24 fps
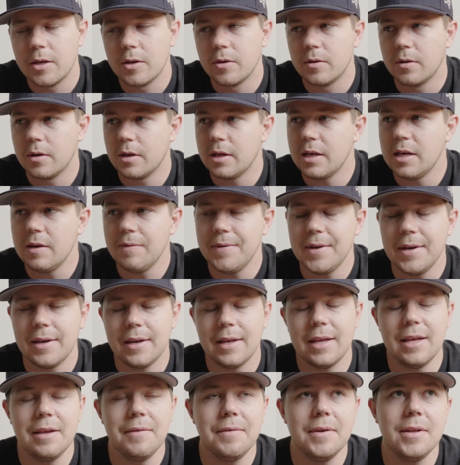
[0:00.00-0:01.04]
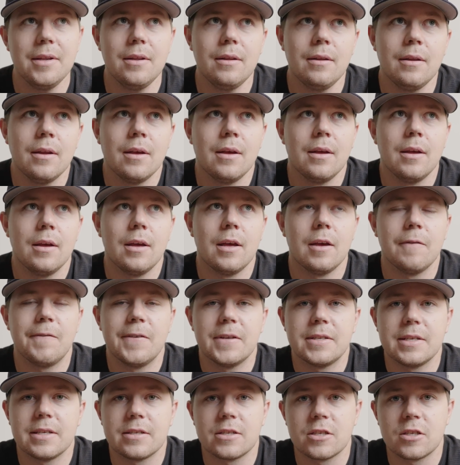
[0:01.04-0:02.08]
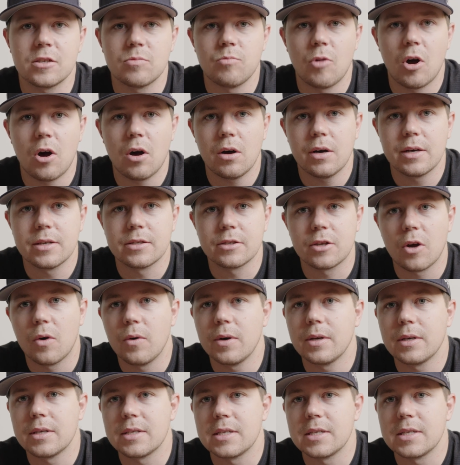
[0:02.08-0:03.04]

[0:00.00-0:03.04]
Even if it's as small as going